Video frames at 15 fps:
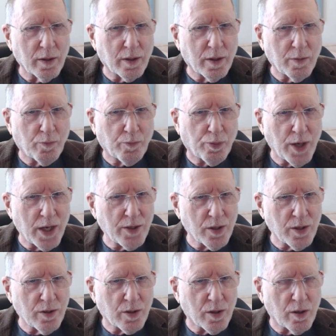the
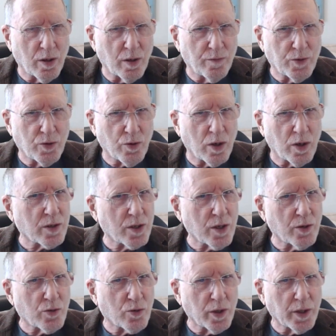presence of drugs
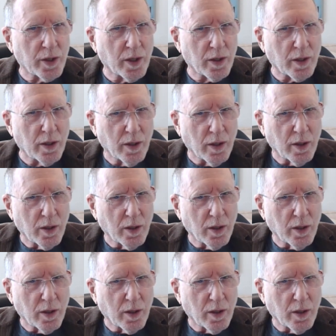and drinking